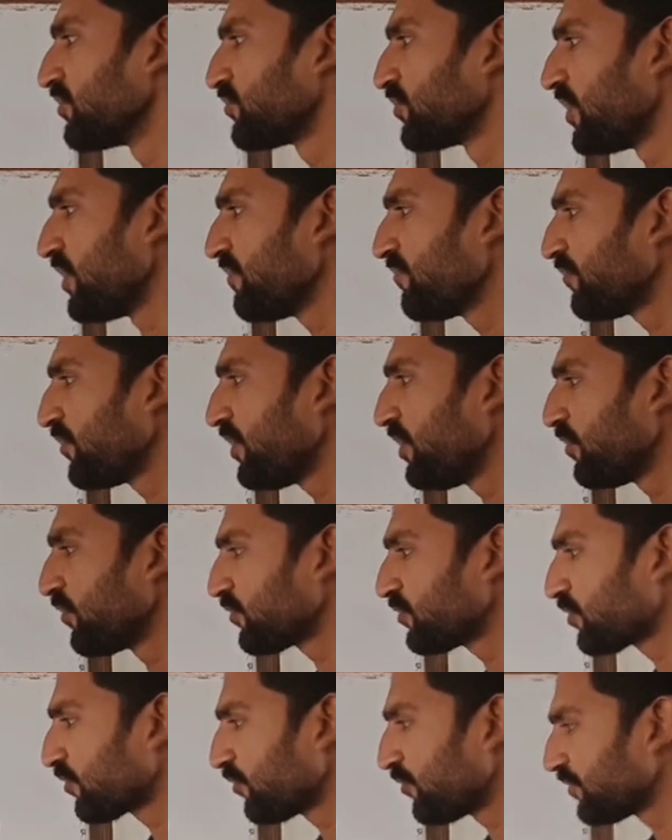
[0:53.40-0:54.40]
So if we look
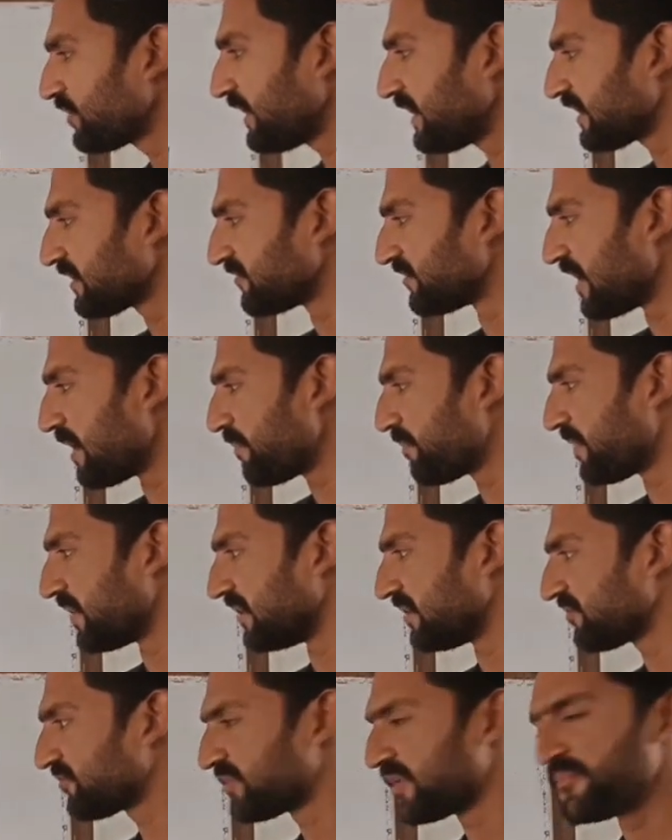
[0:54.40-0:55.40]
through the
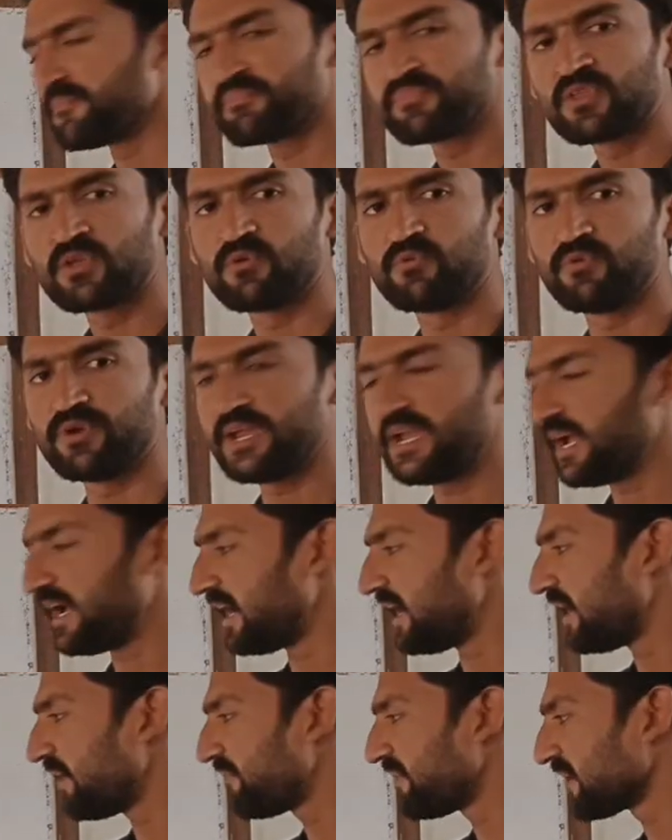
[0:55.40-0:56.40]
examples, we
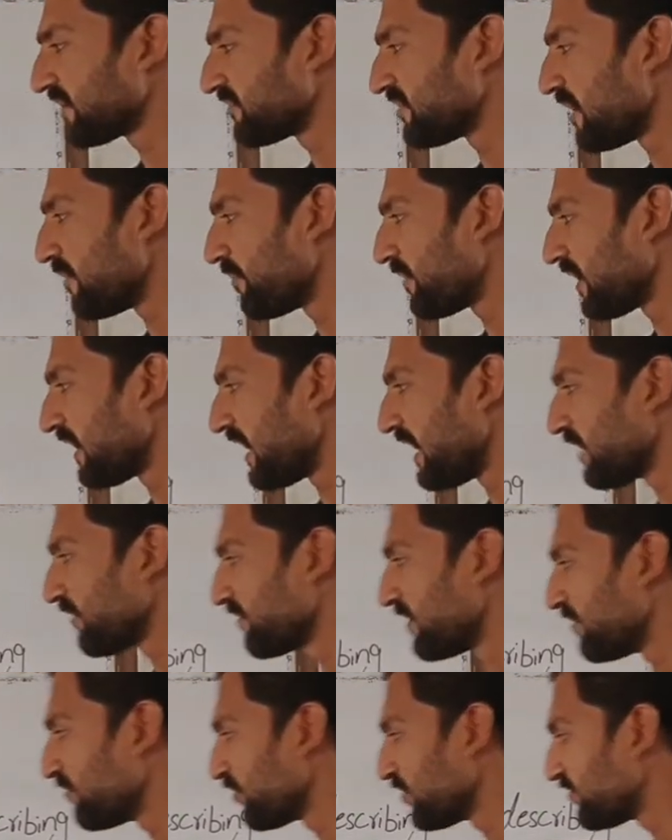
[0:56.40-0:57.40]
have example like
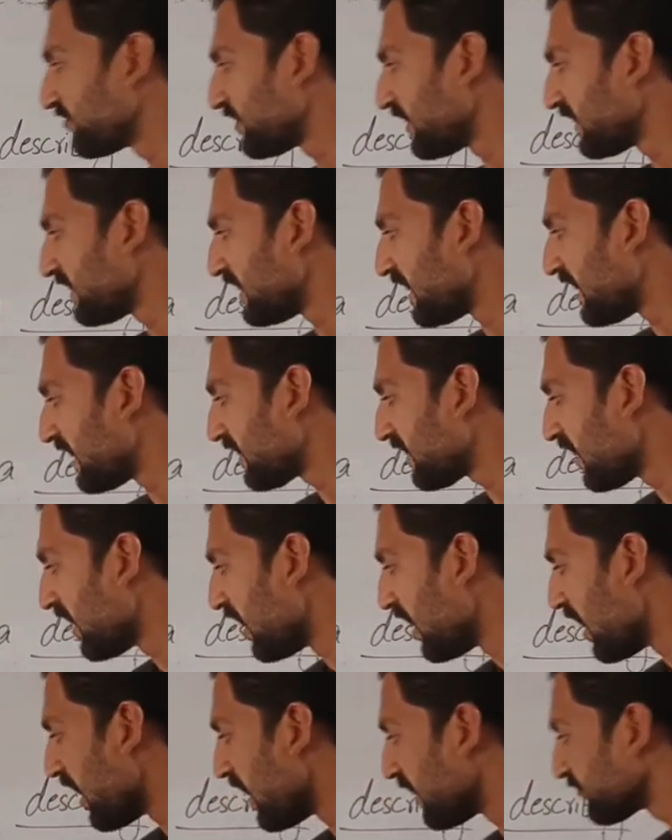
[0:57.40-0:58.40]
when we say
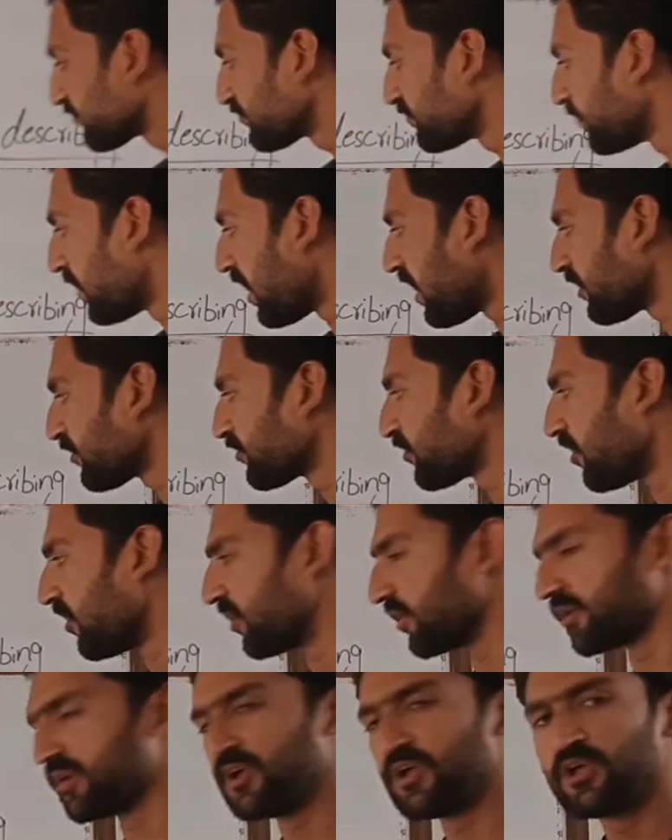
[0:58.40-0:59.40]
that a smart
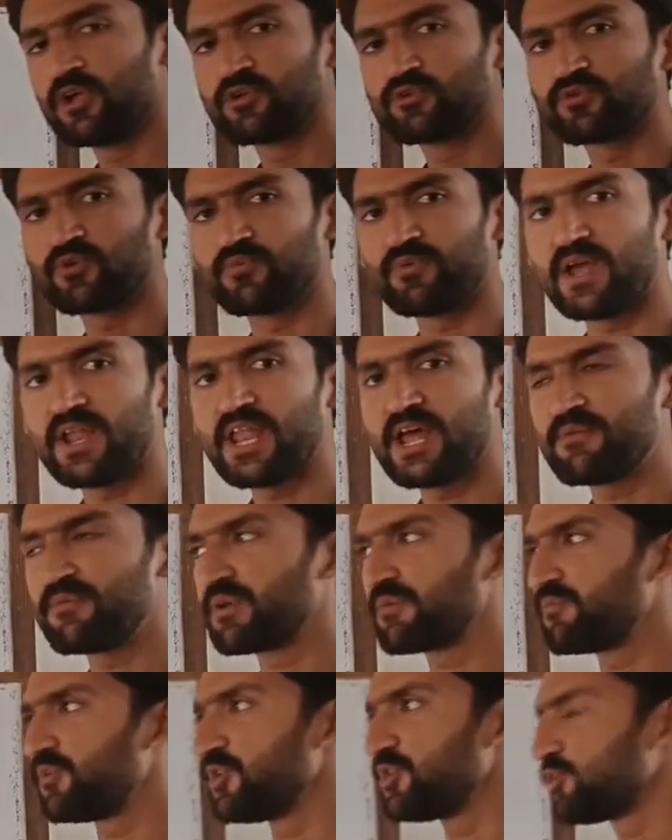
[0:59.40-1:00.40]
dog. So
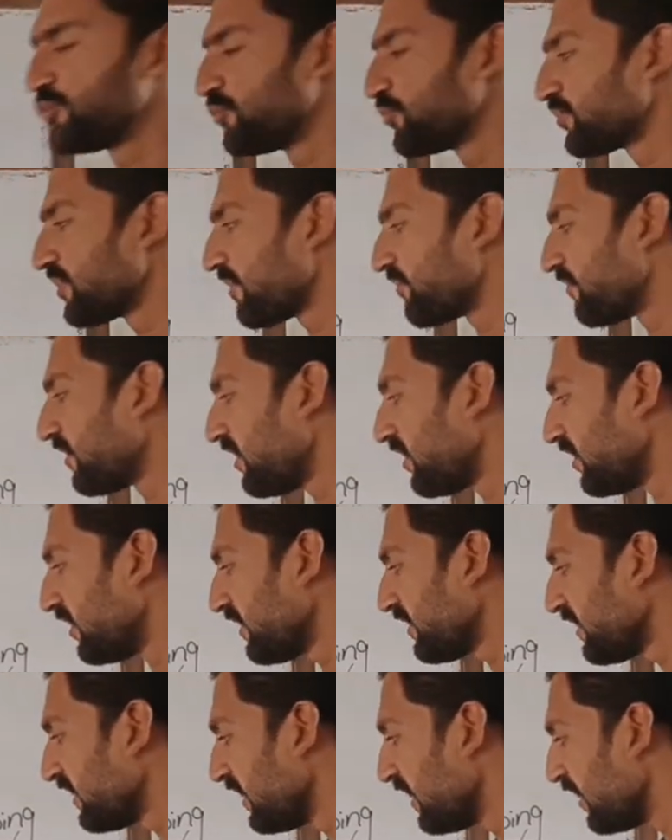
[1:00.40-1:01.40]
whenever we use a
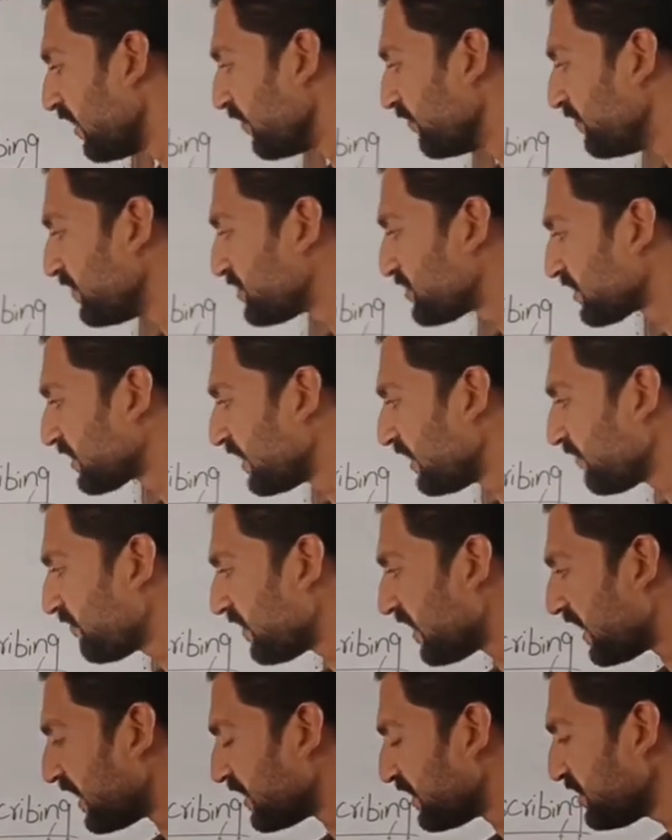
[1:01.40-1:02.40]
word which give
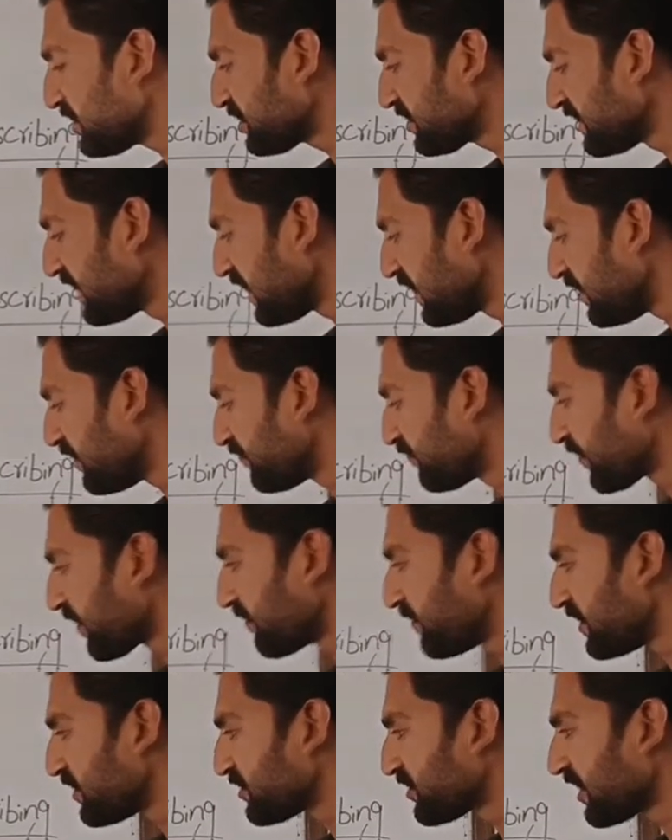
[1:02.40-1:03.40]
additional
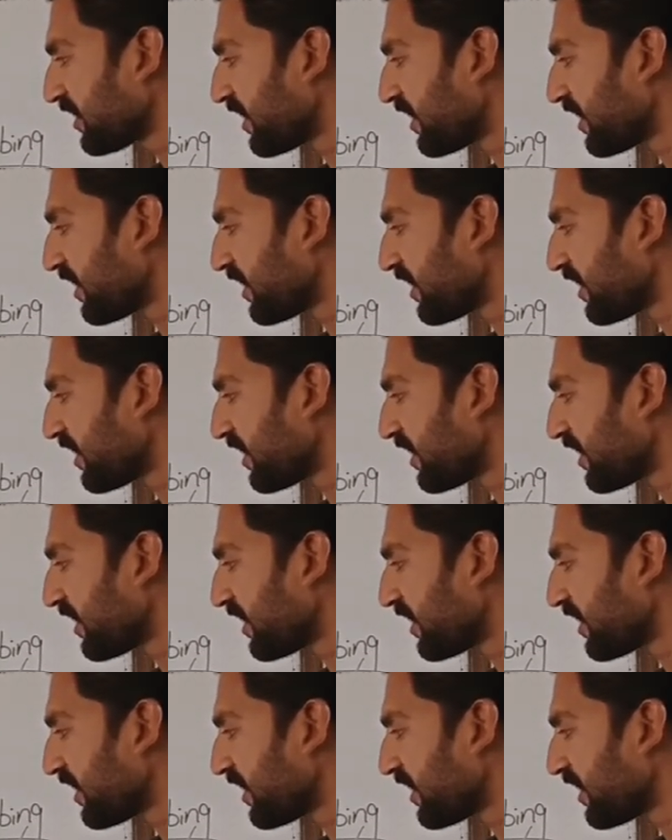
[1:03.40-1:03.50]
information